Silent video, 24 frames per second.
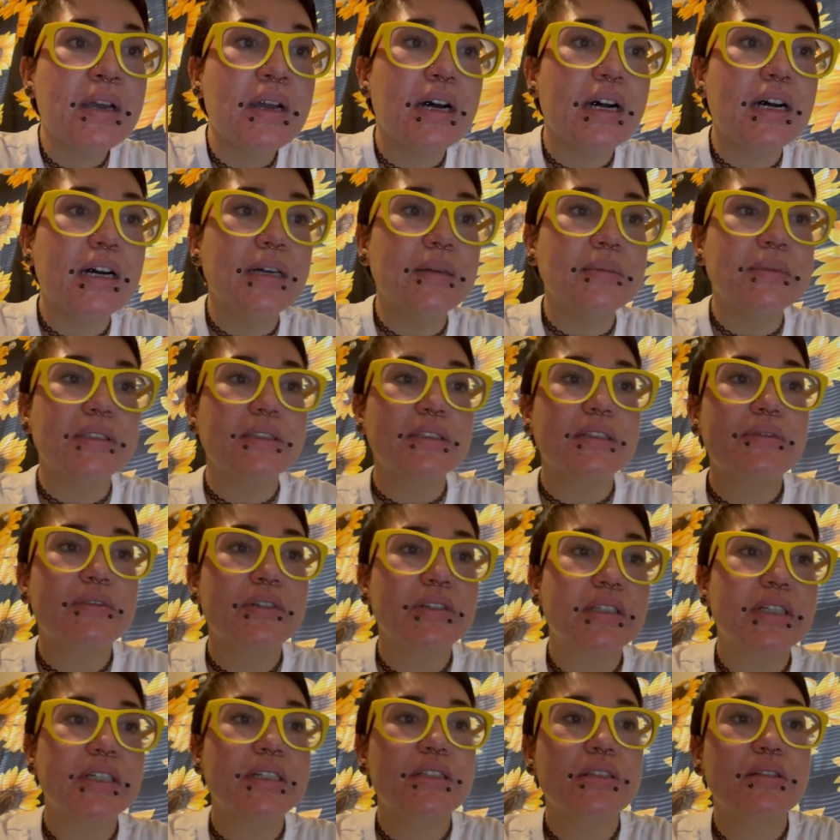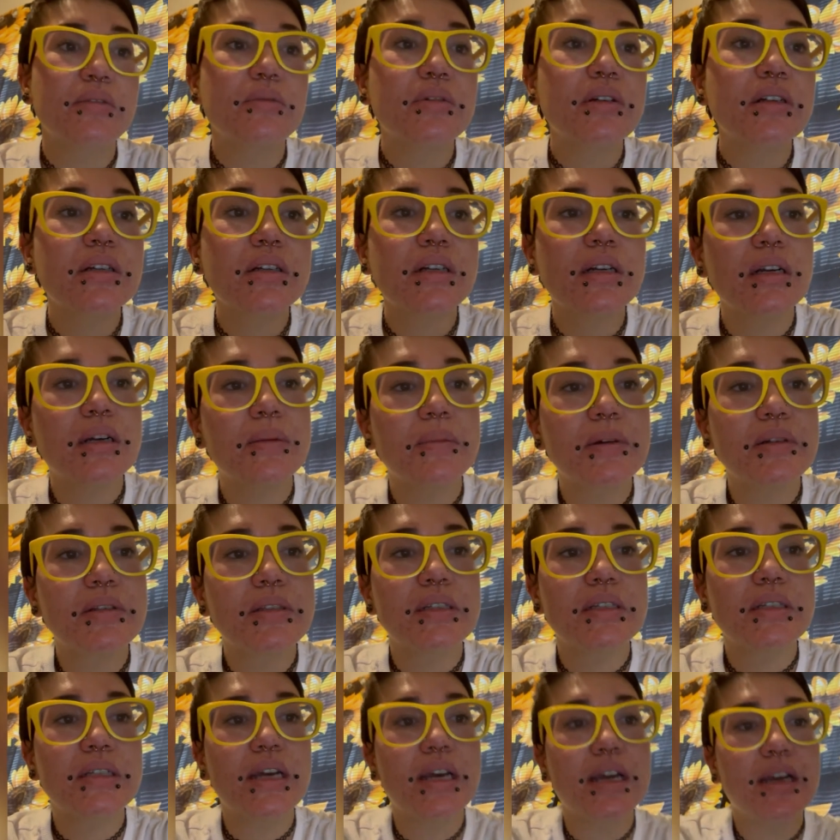The liver does the work most
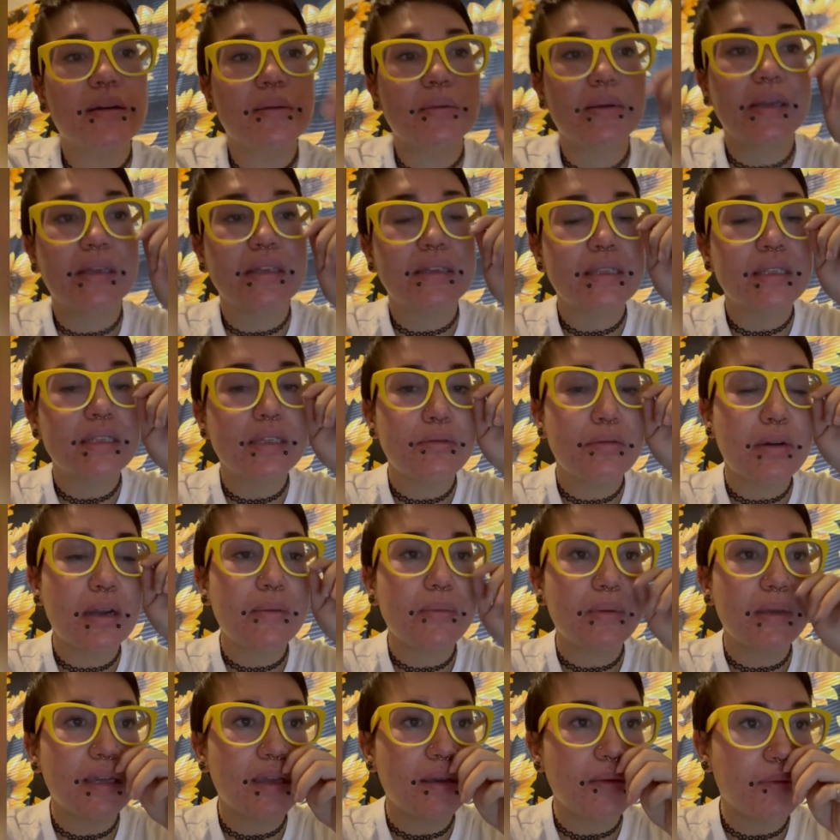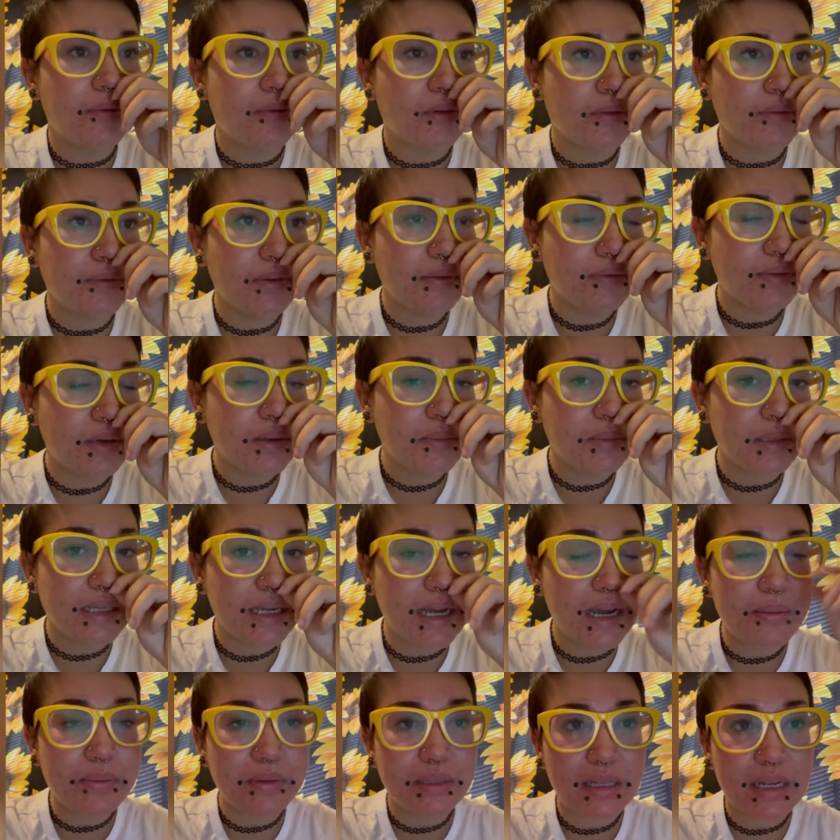of the time, and CYP450
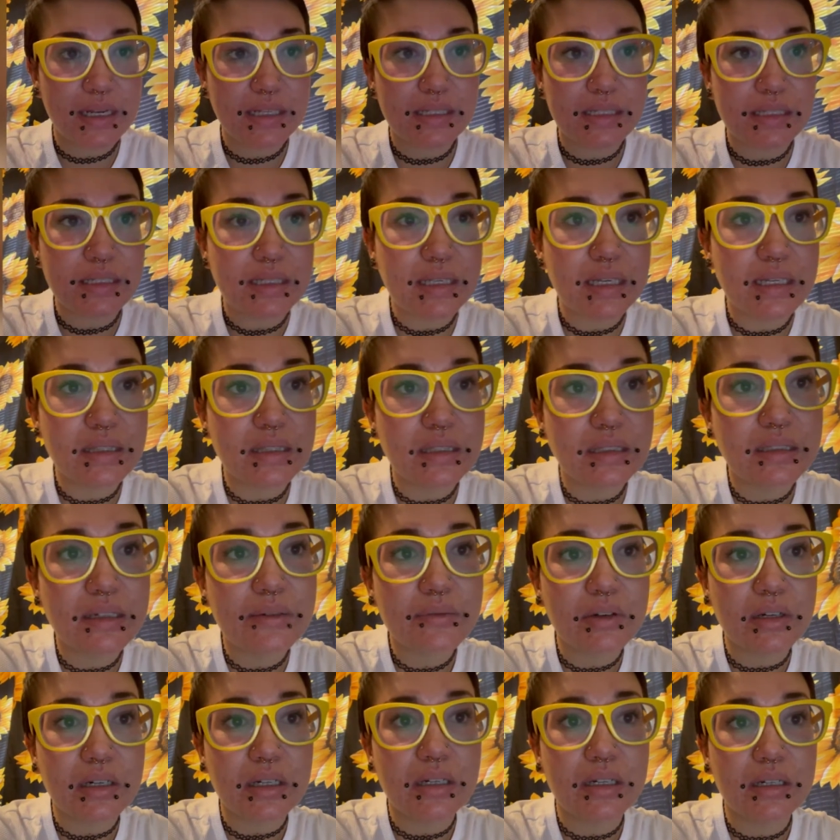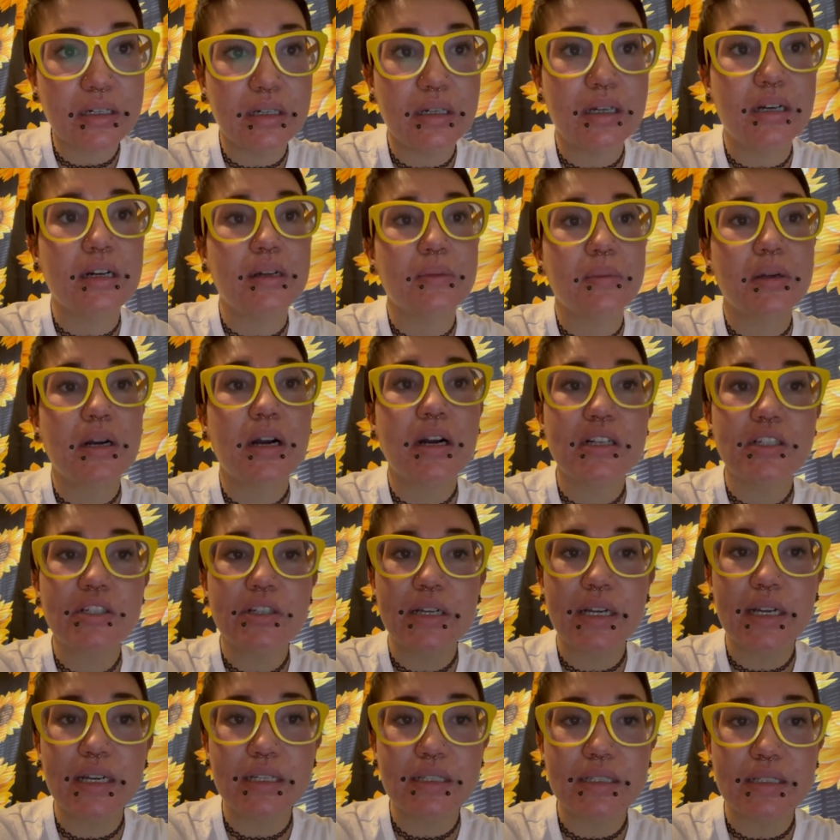metabolizes it. The liver
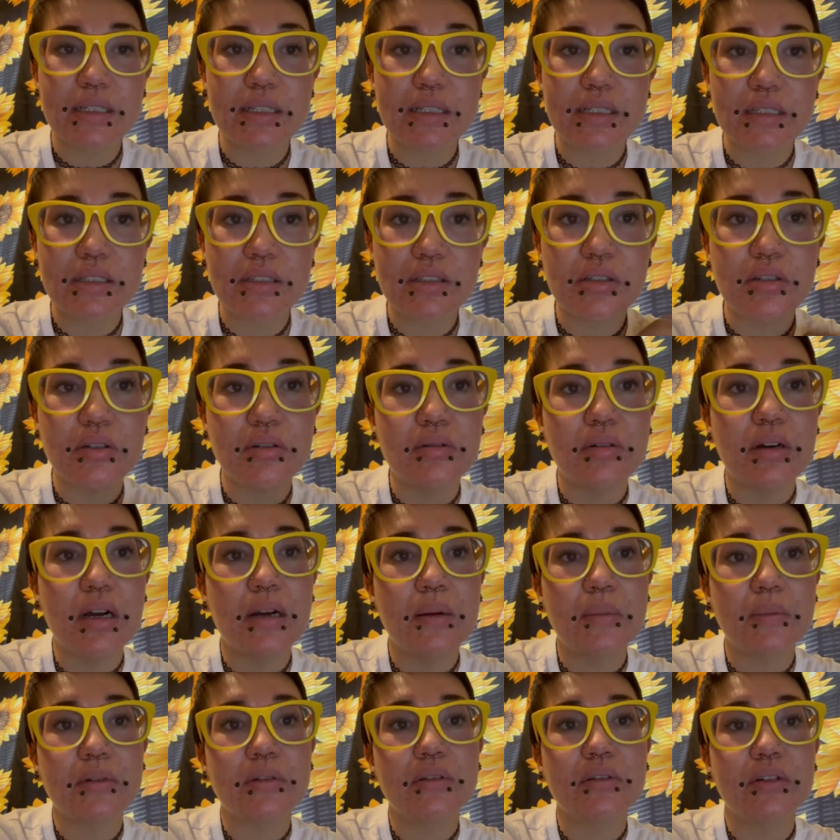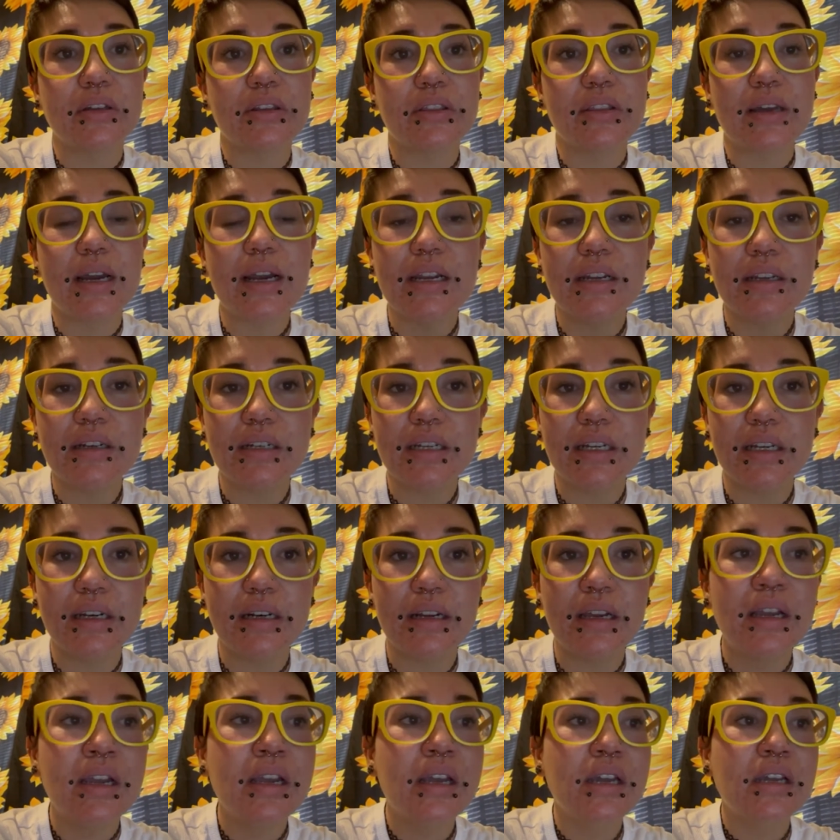conjugates this to glutathione
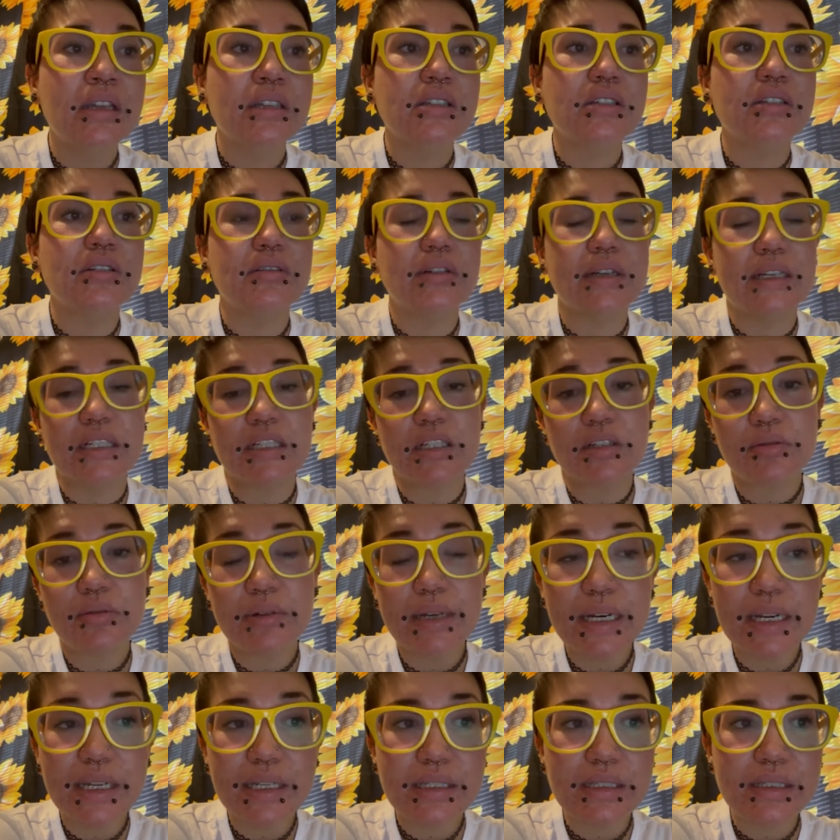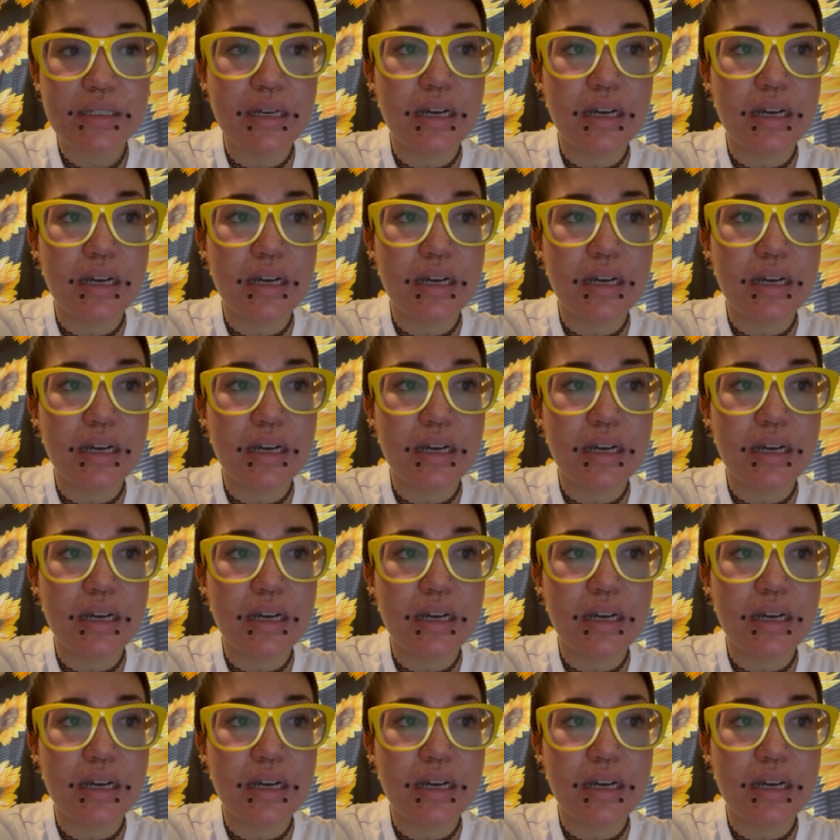to excrete it.